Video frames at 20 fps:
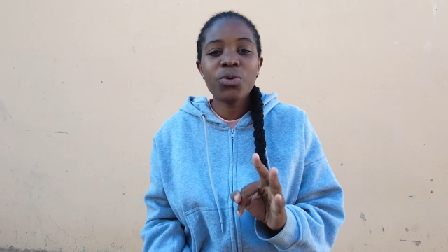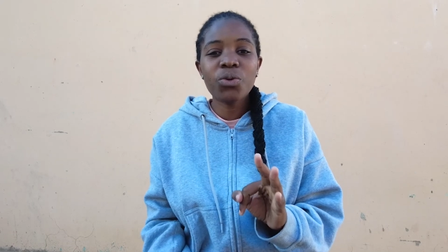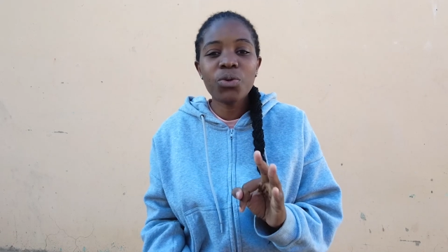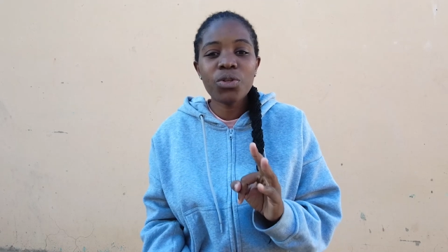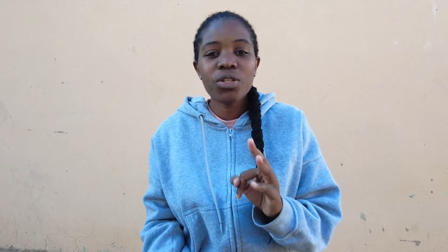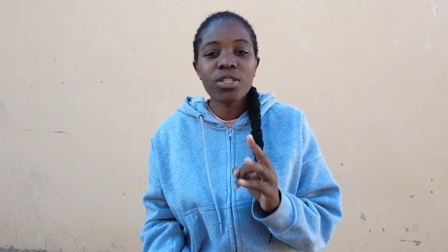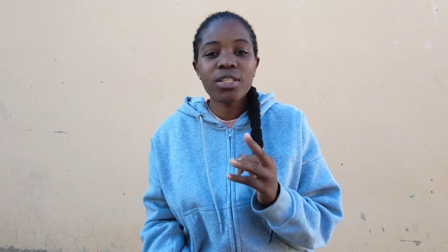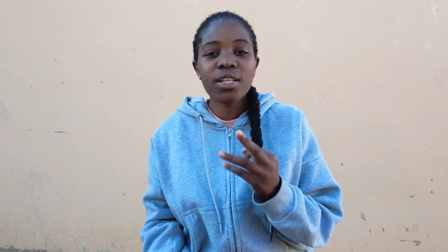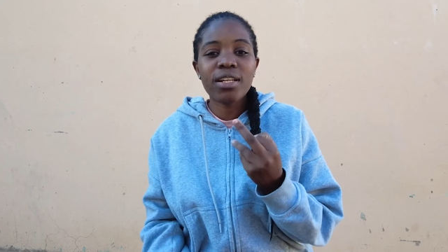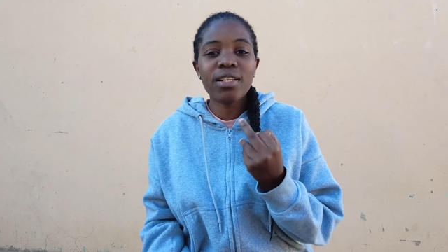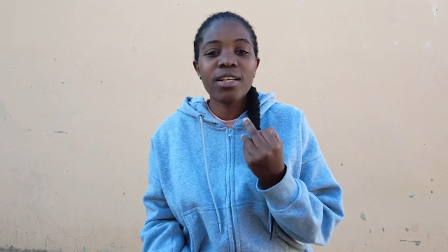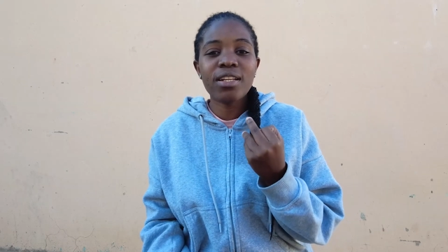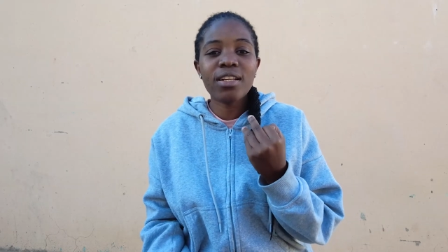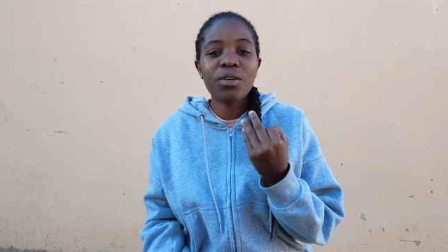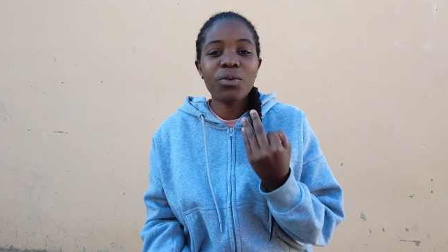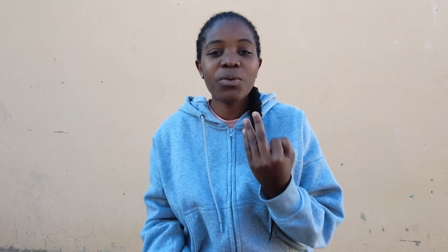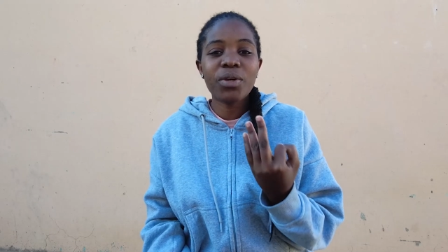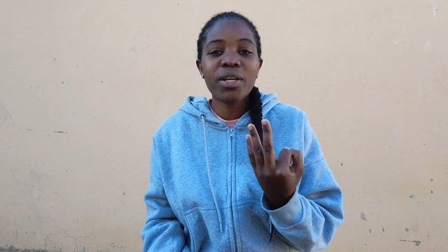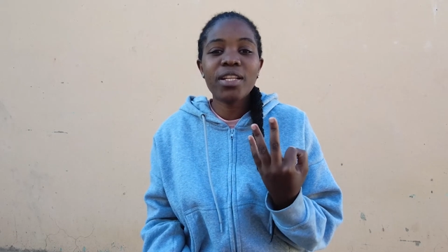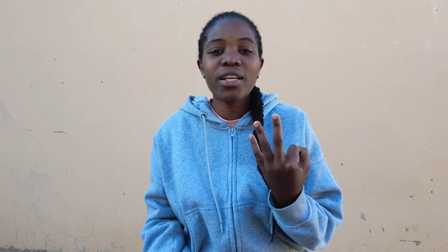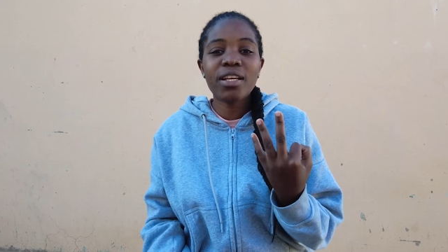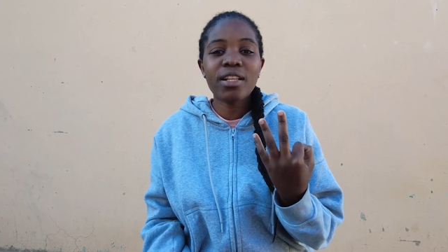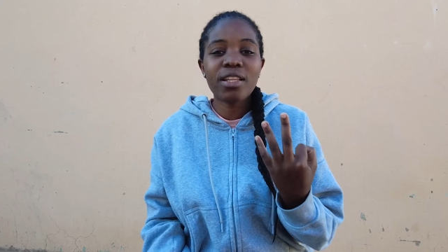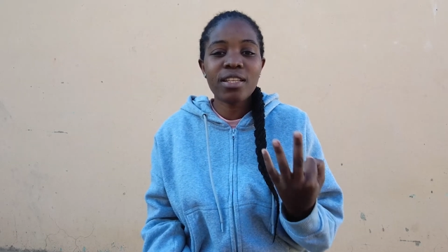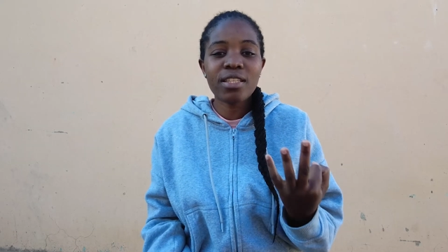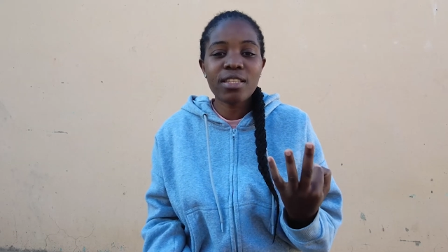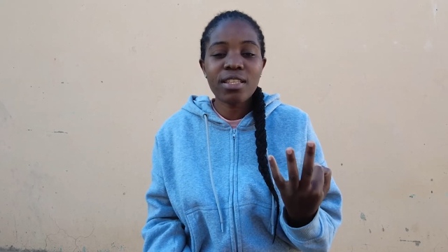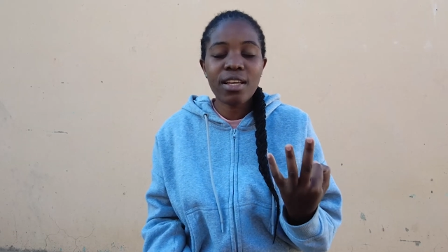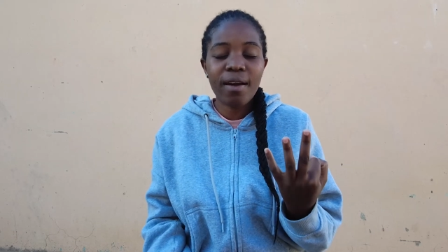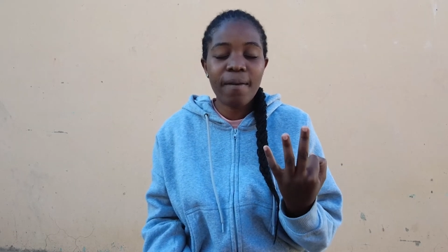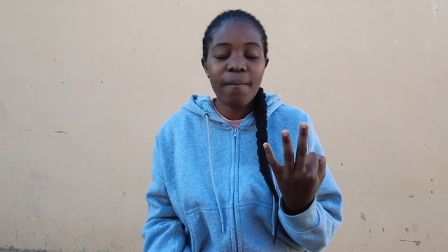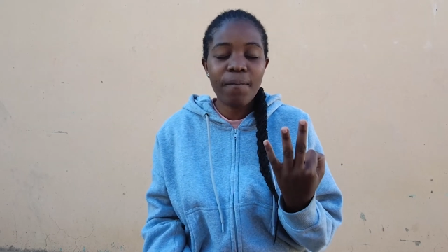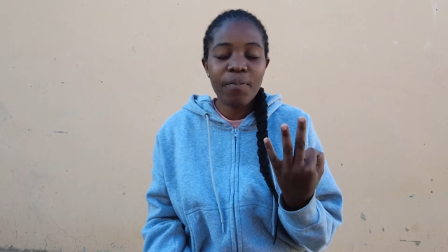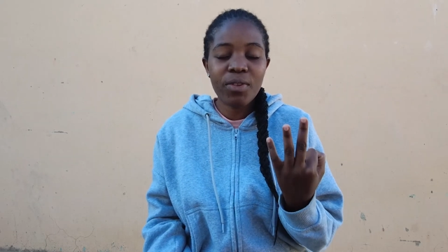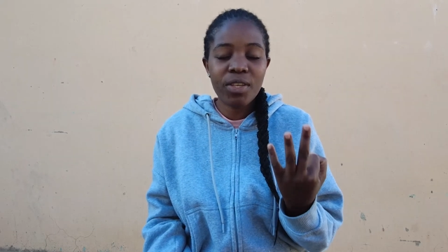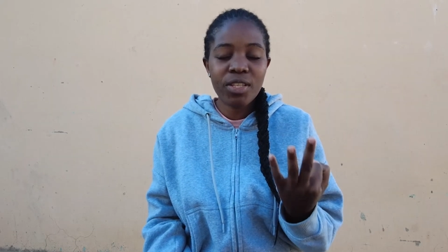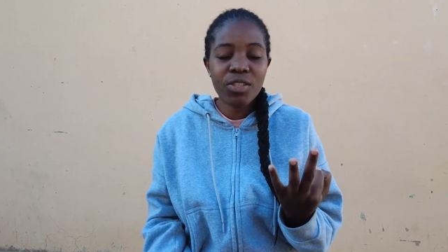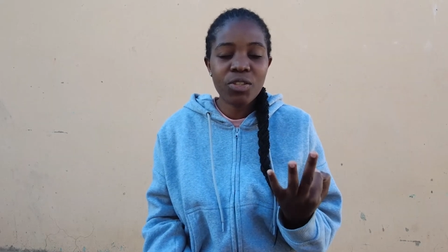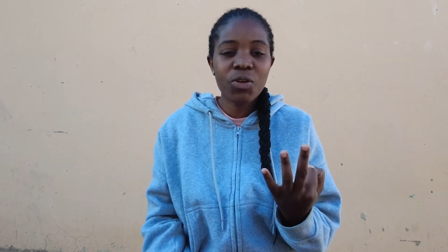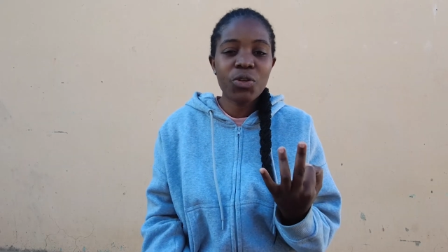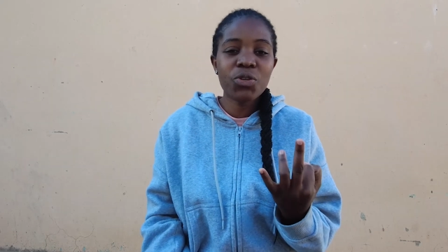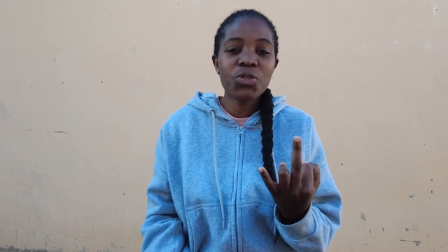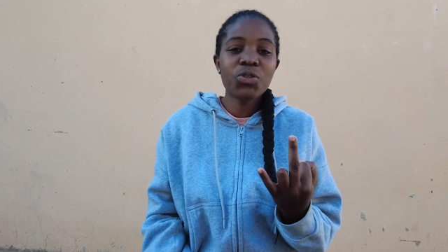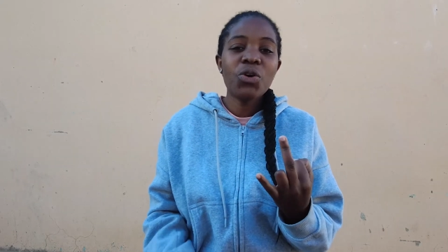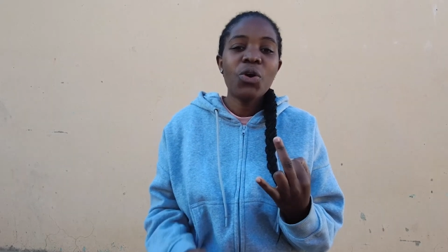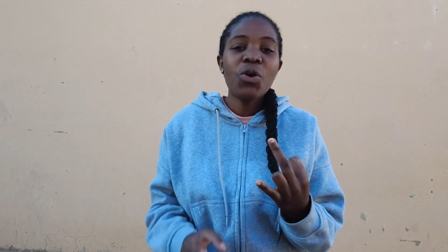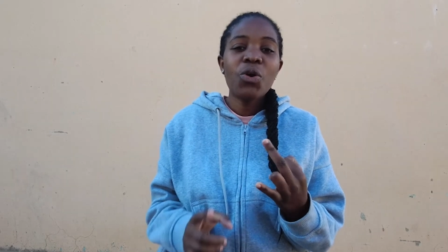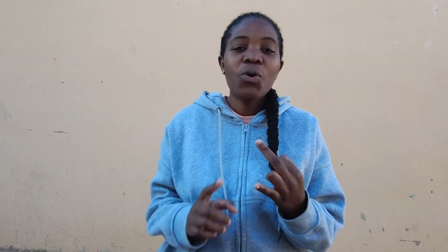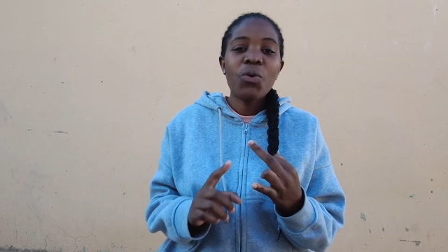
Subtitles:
tools that in creating this this course,